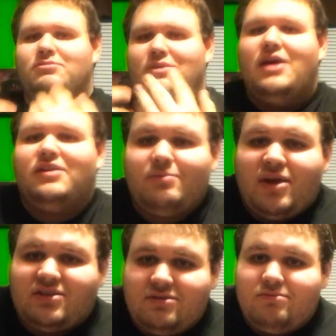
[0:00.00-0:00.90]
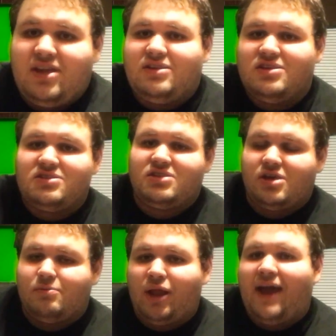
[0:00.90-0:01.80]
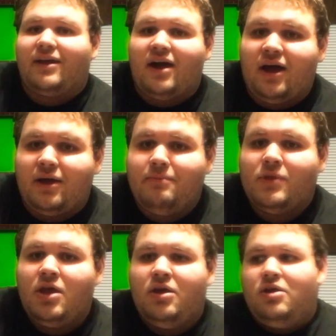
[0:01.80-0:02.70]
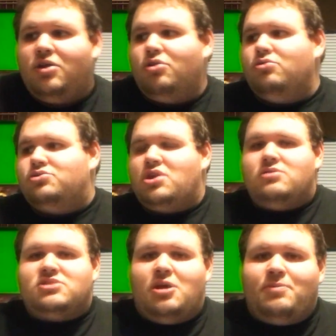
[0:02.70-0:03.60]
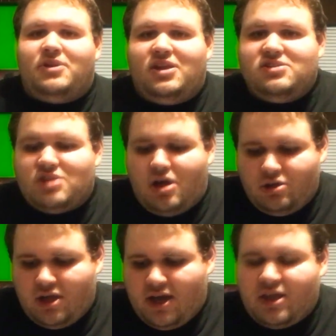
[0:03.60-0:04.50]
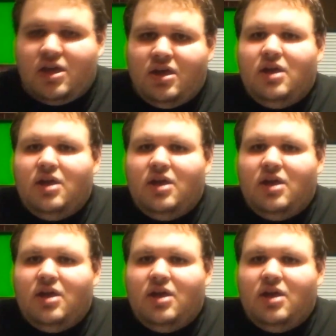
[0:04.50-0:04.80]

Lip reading: now they meet this black guy who shows up, and he's all like,